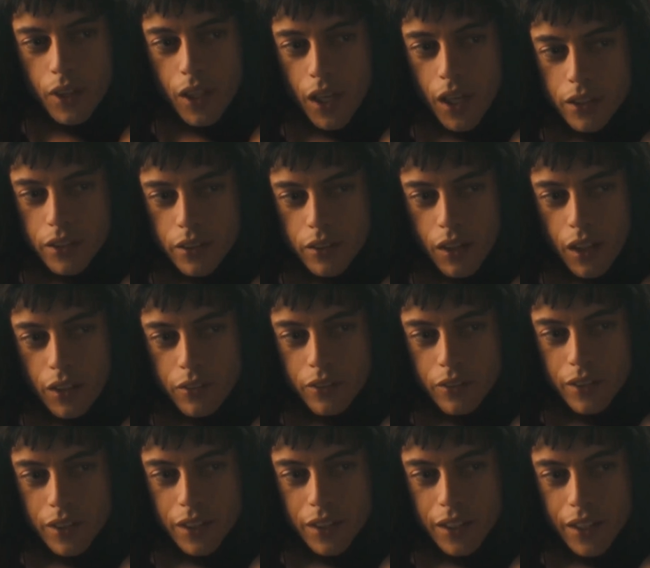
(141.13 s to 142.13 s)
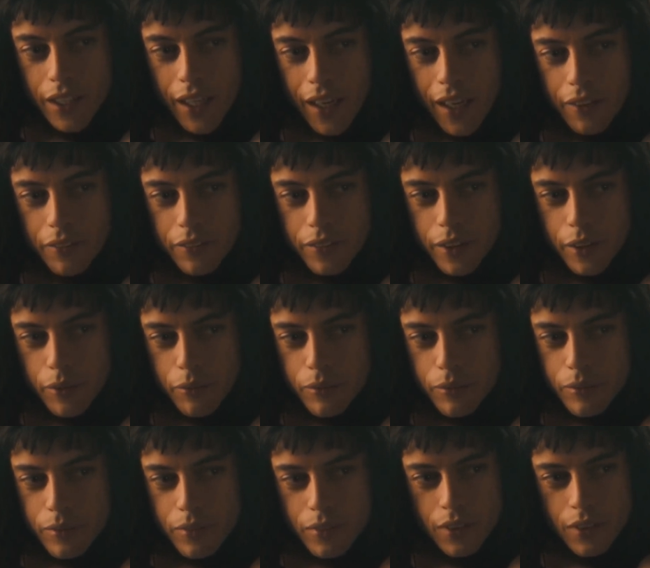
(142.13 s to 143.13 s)
When I know I really have
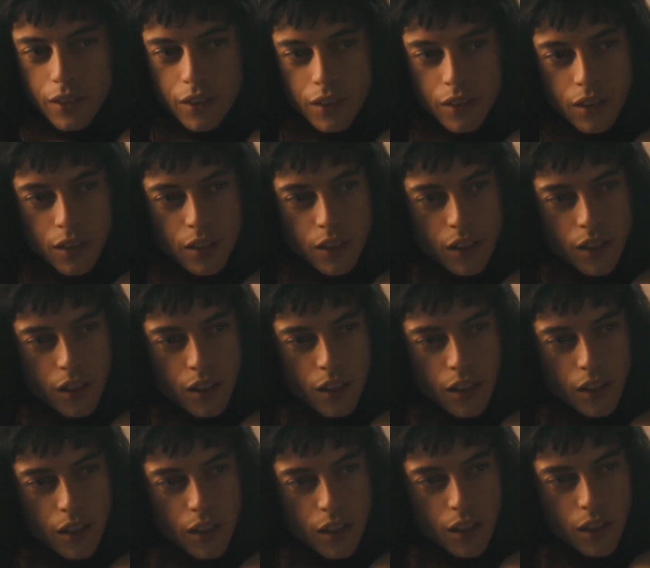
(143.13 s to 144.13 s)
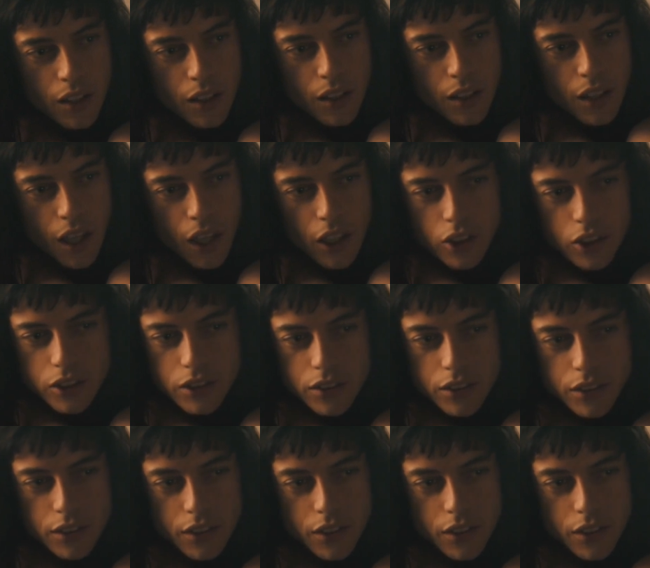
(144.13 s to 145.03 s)
them. Please come by.